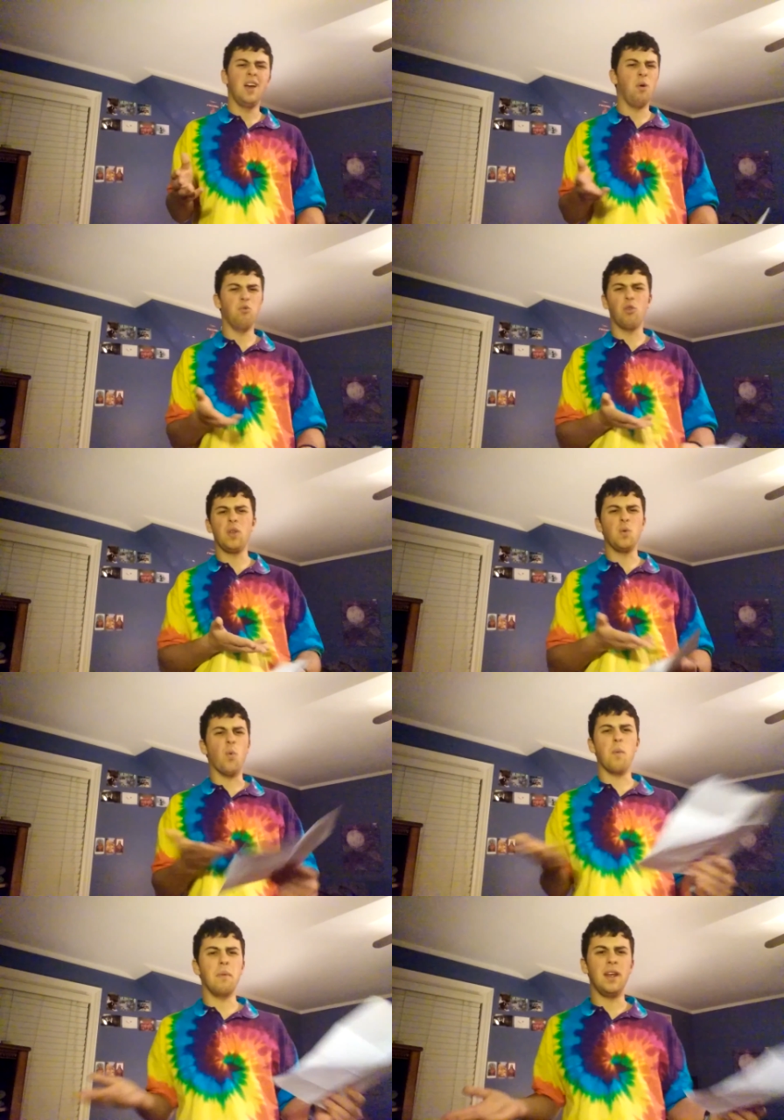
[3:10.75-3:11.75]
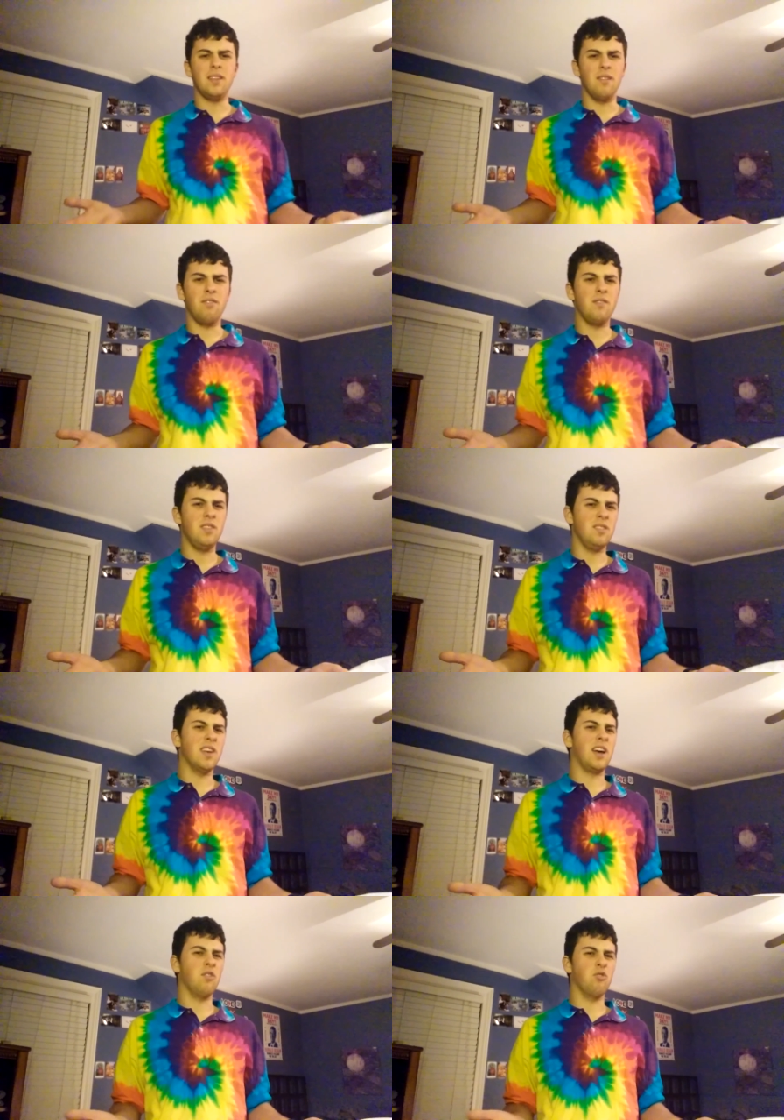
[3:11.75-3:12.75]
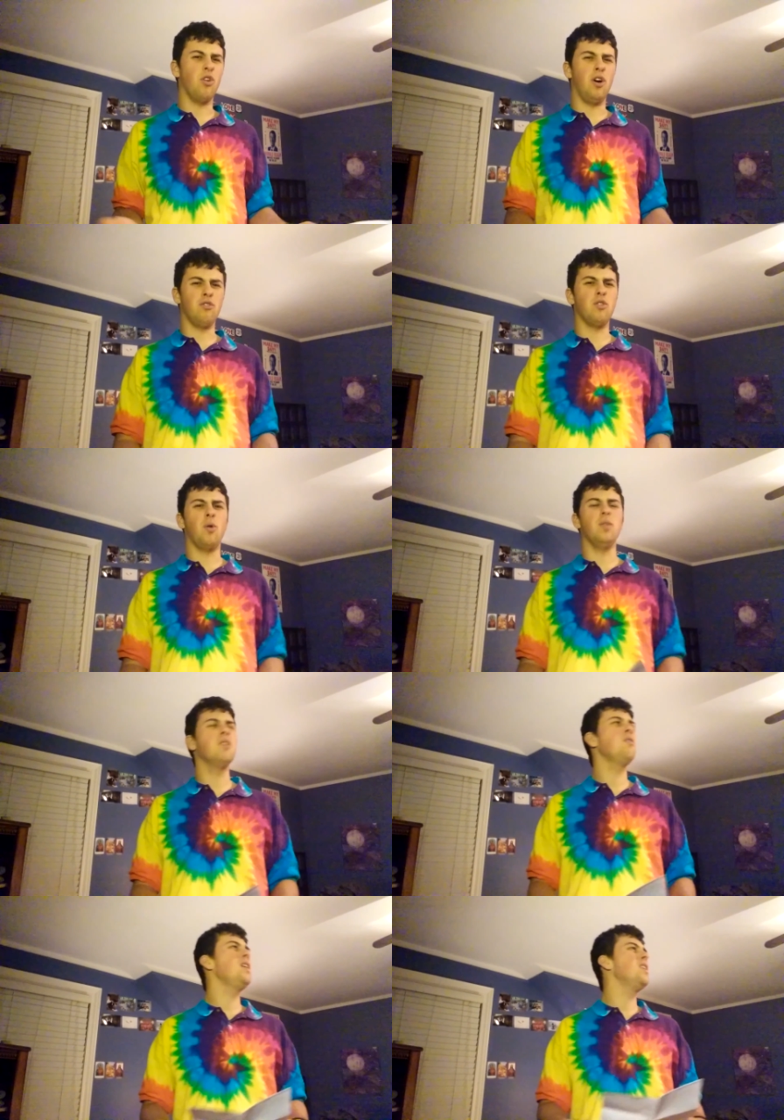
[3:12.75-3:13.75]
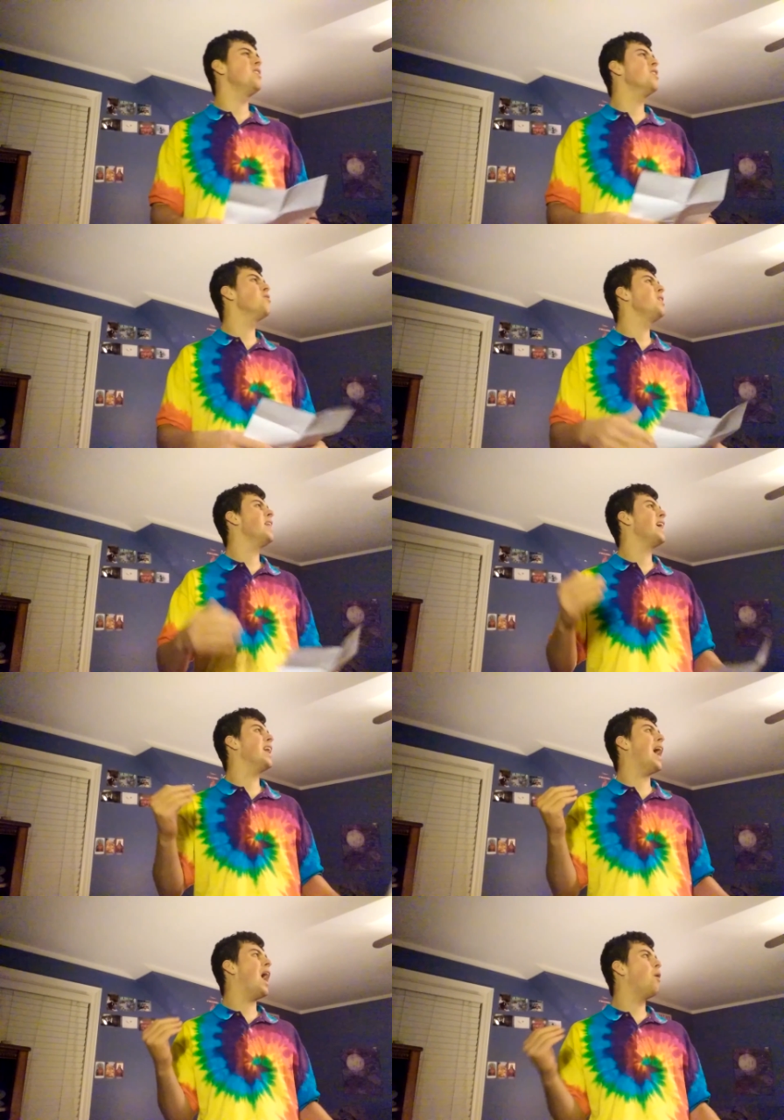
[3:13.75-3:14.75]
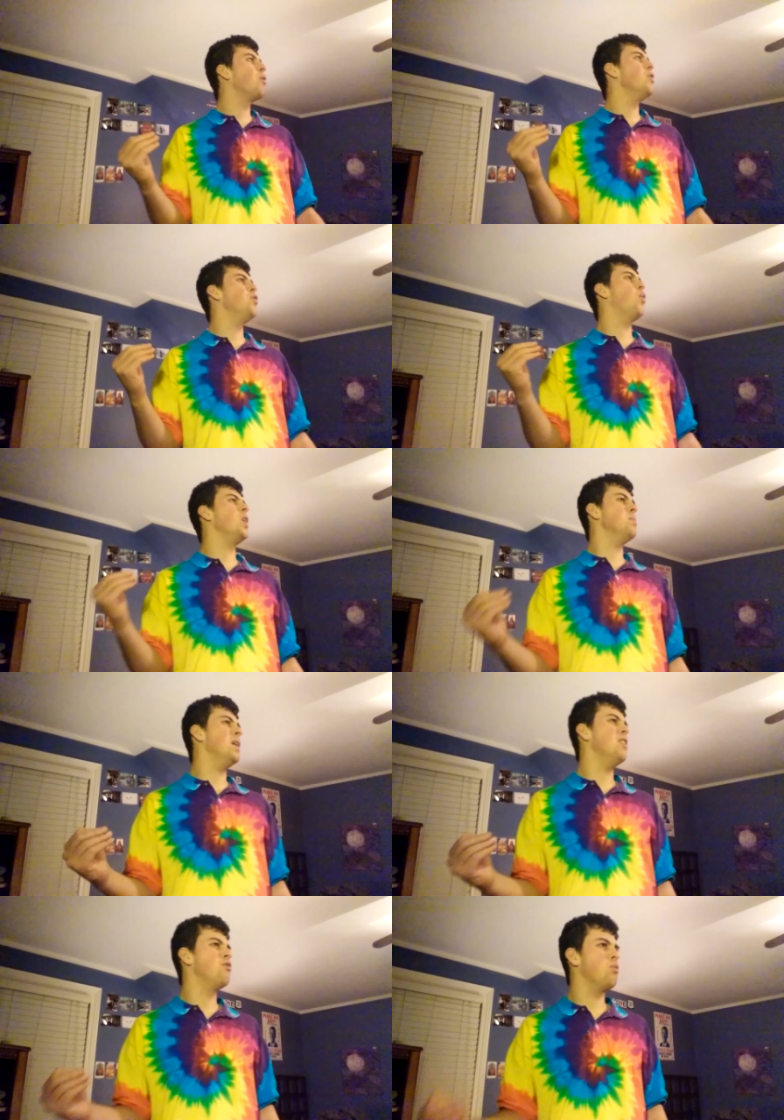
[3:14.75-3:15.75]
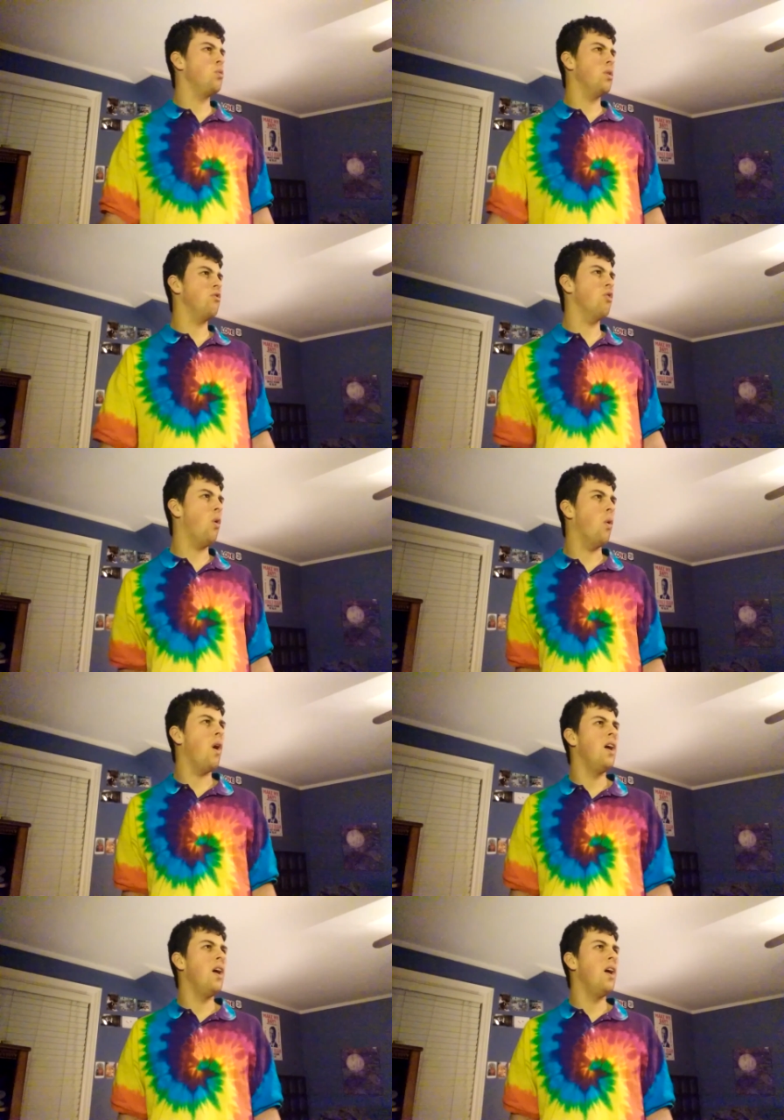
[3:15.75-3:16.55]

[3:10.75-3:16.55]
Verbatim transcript: It was only one minute and 50 seconds long. So literally, literally like an hour and 20 minutes through the show,